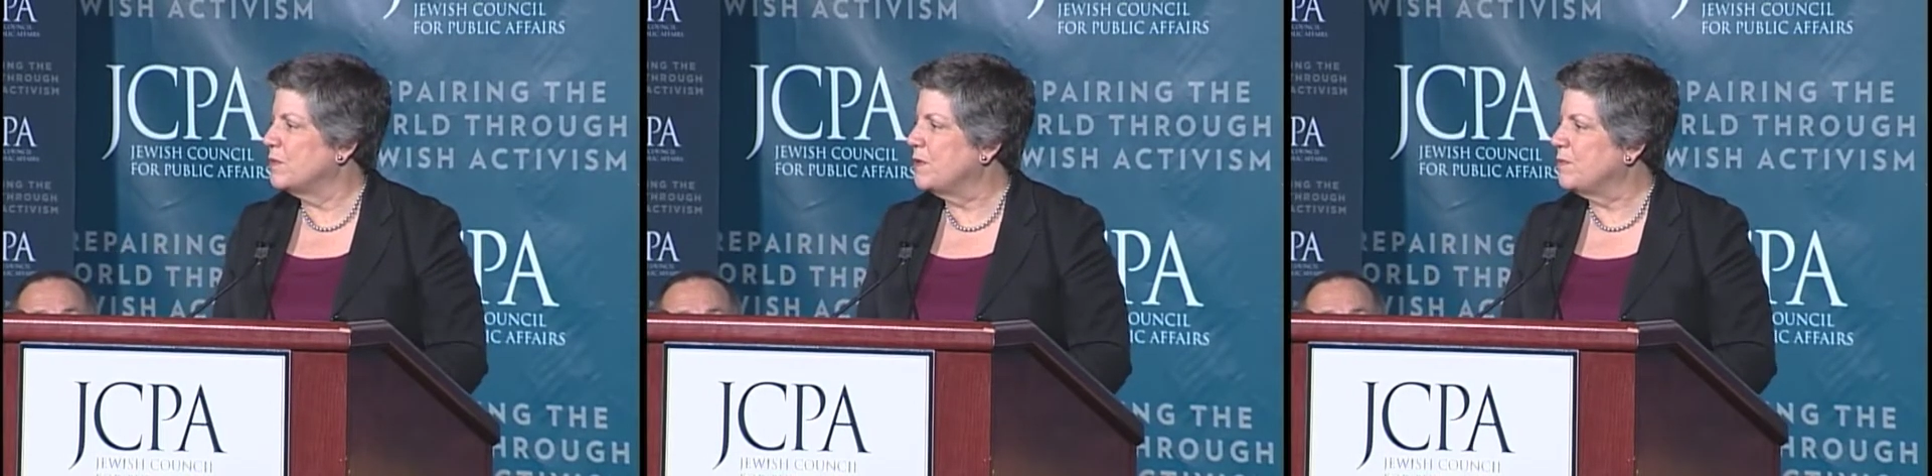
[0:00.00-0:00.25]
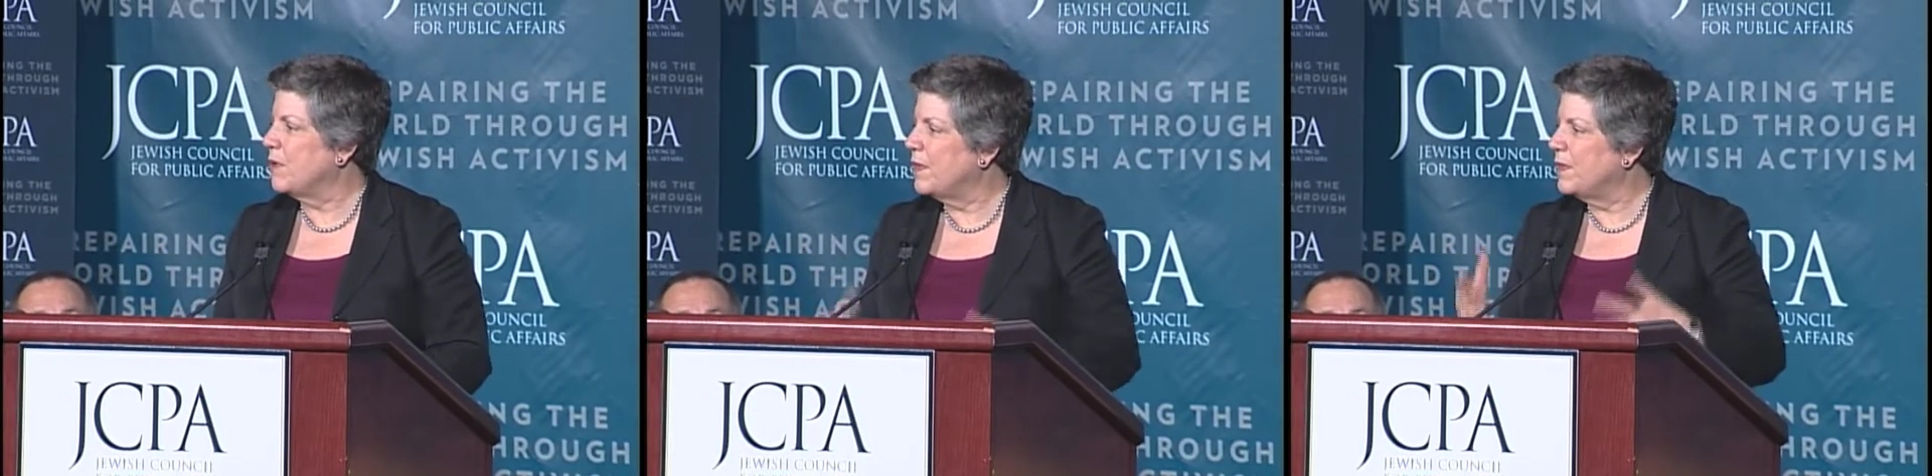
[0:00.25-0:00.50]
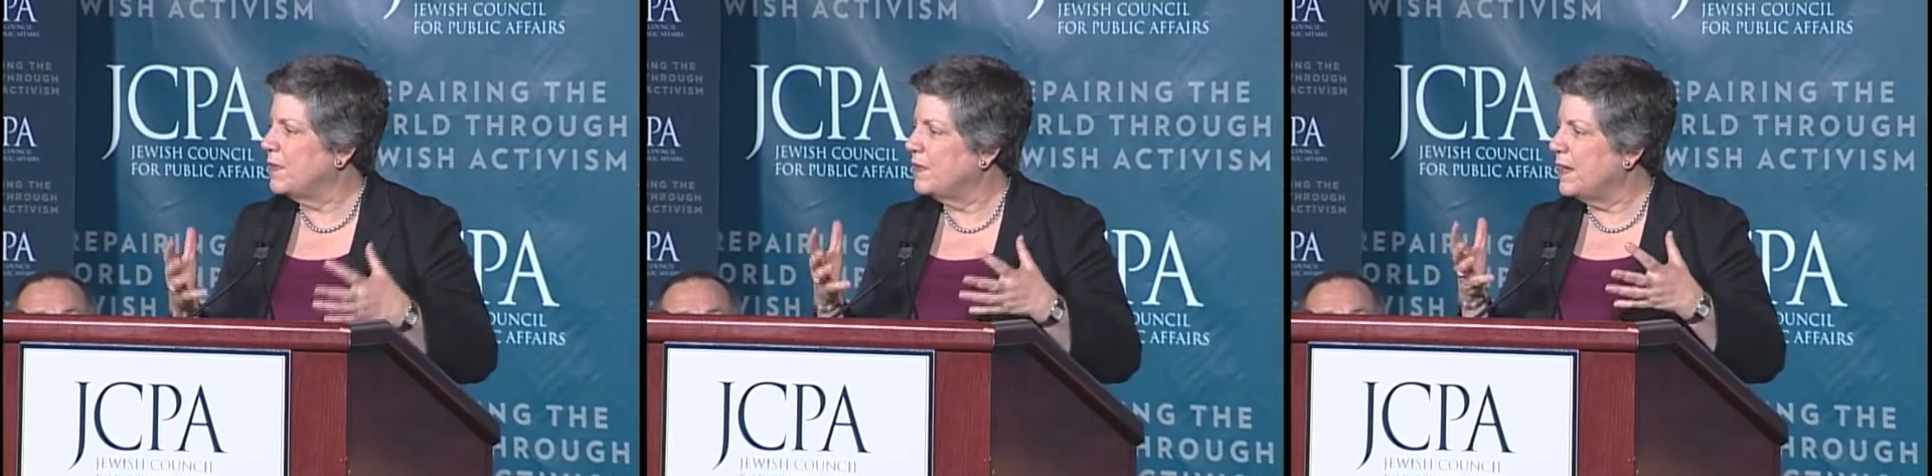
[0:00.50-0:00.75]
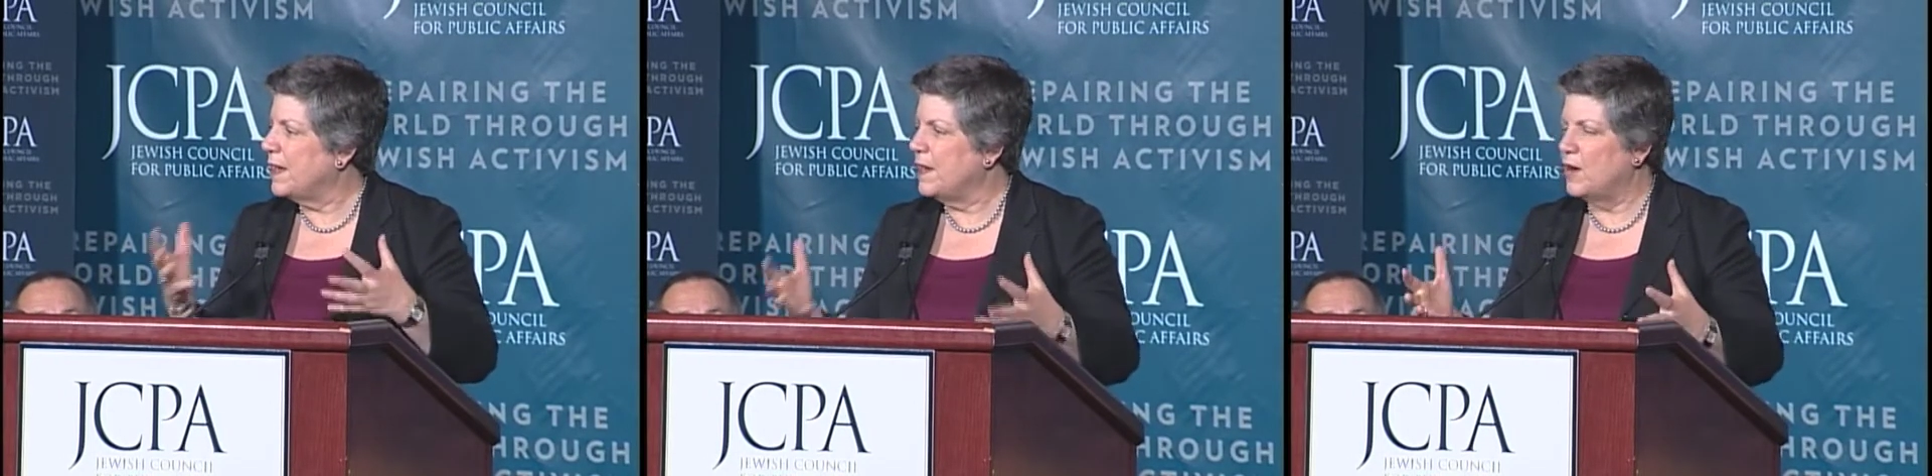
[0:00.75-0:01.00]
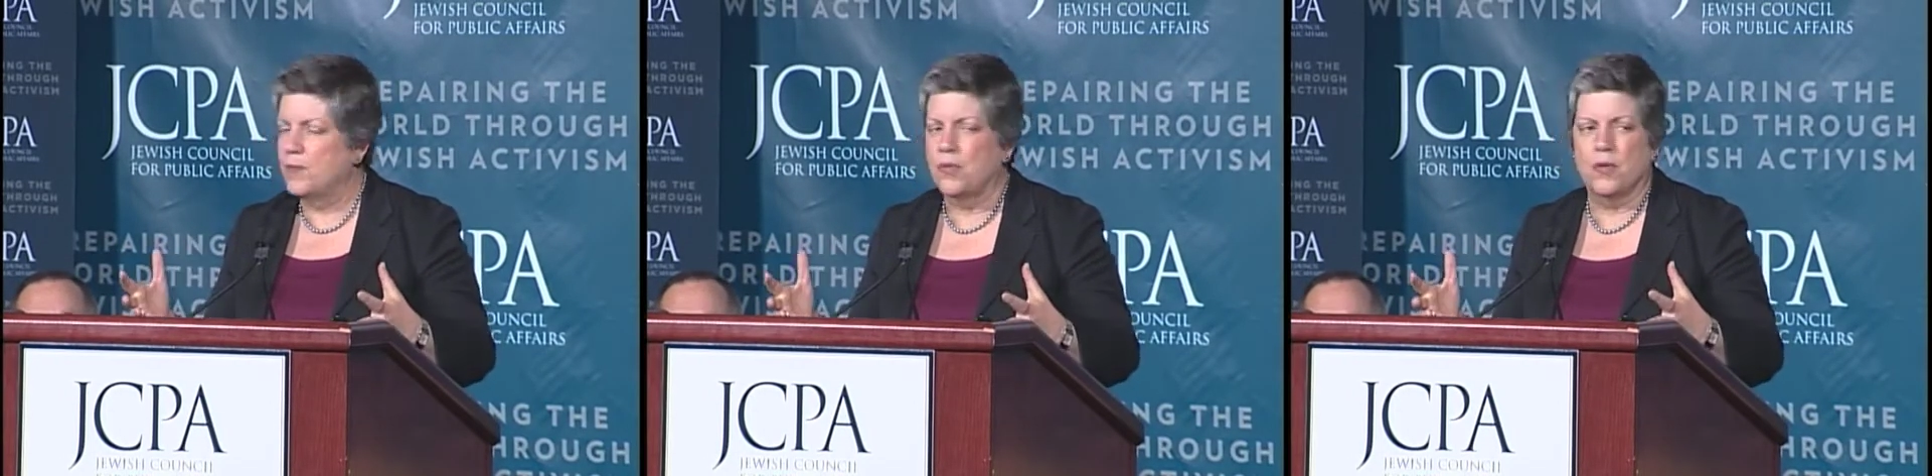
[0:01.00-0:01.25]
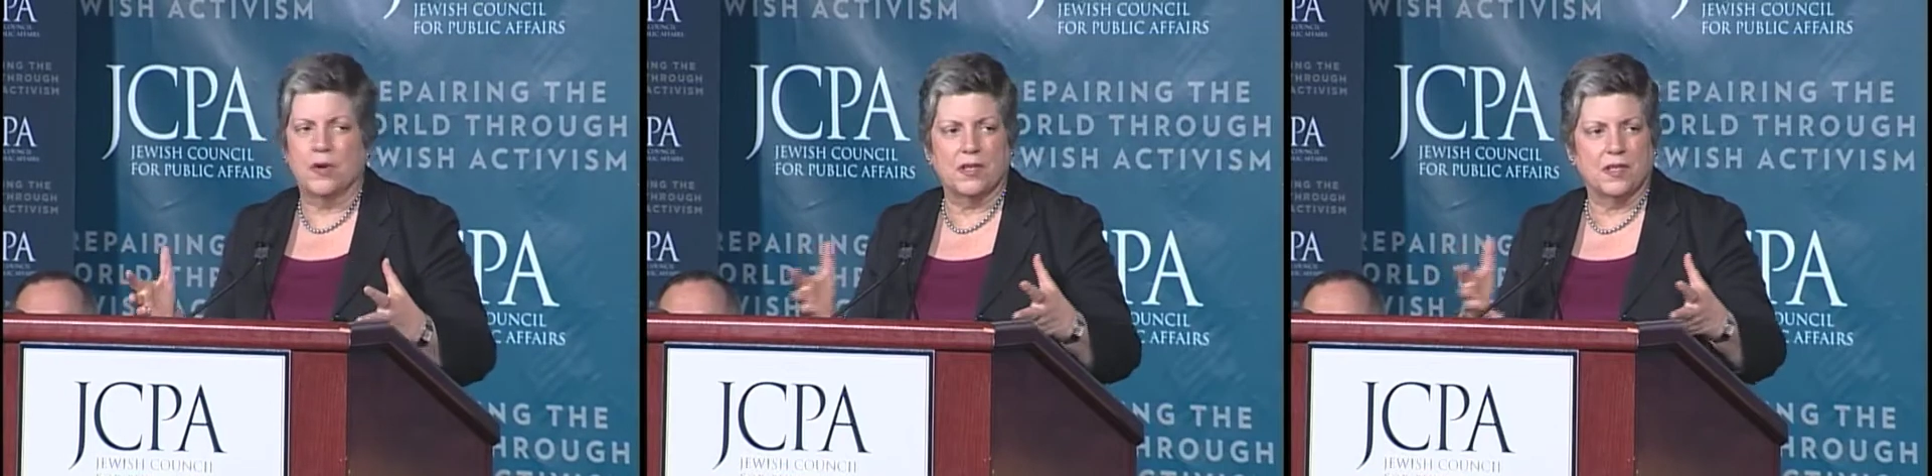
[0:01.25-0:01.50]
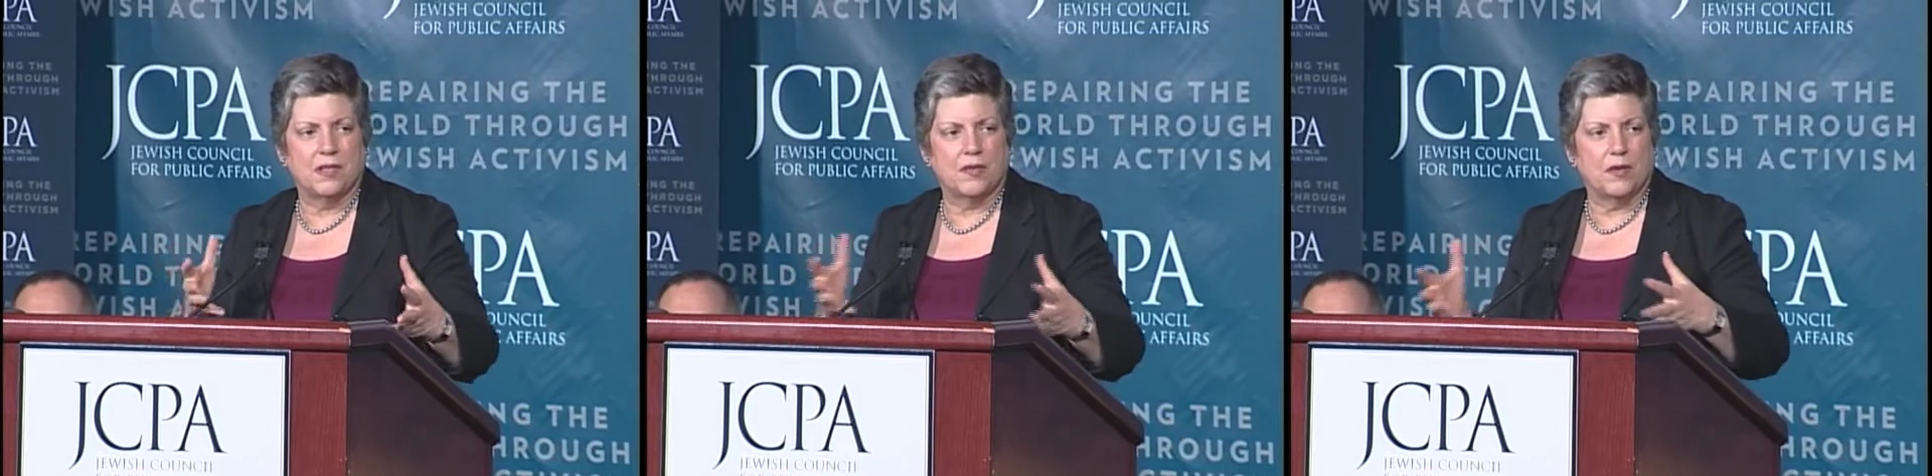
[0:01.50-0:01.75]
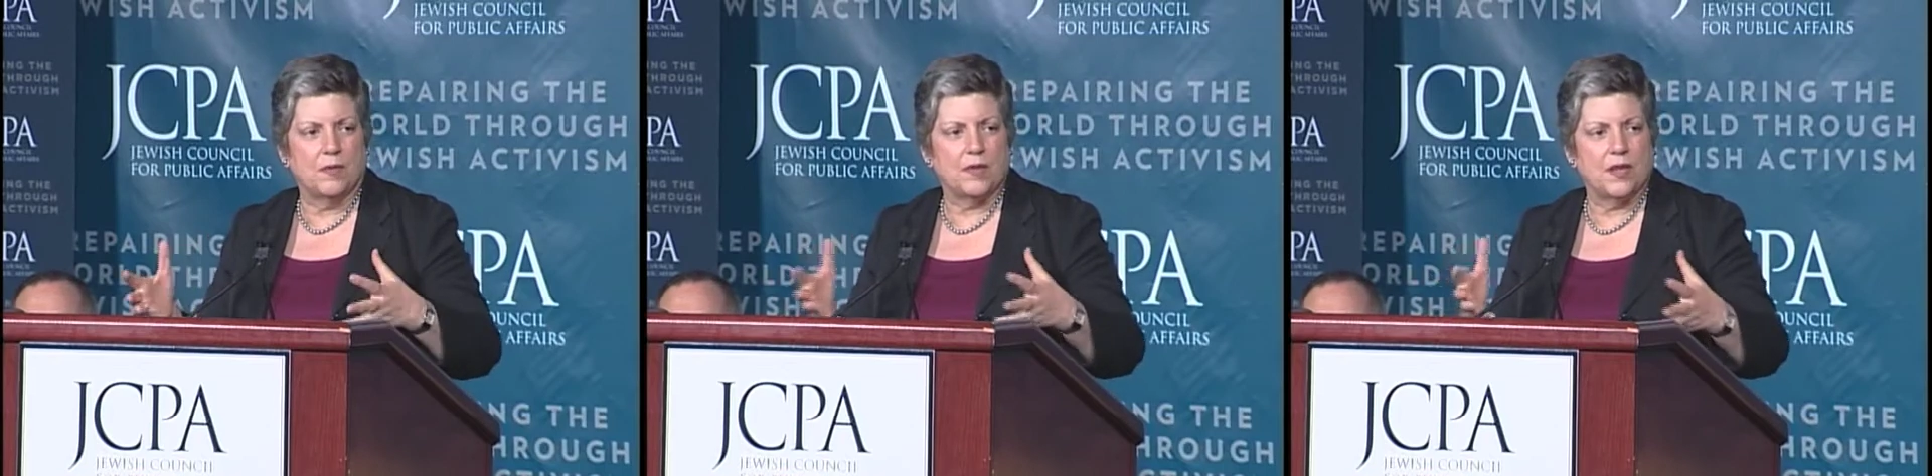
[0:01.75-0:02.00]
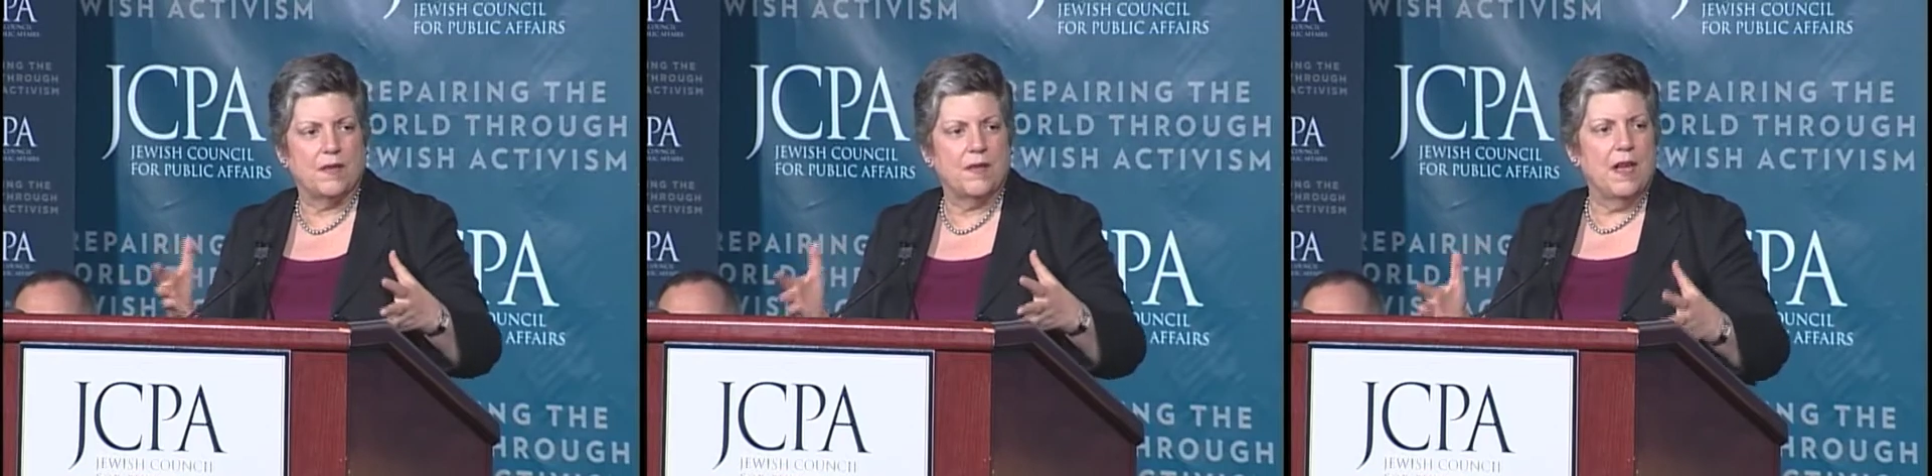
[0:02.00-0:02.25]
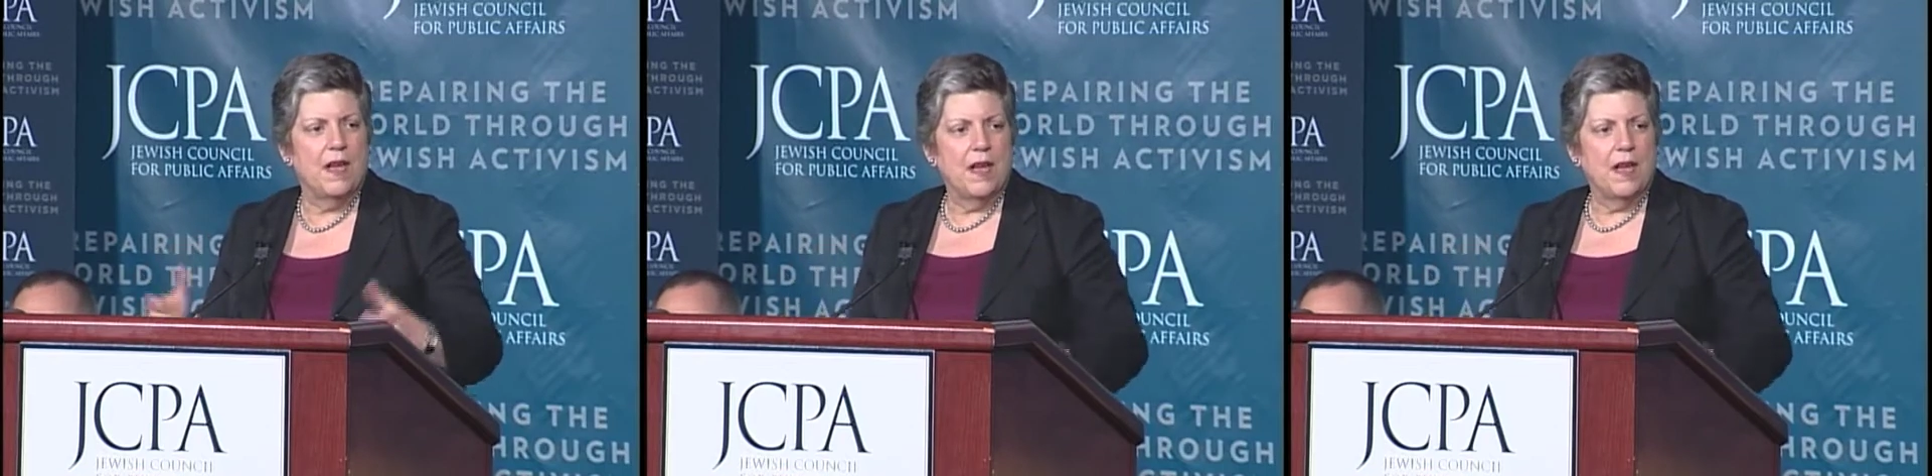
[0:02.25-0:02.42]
we run the airports in terms of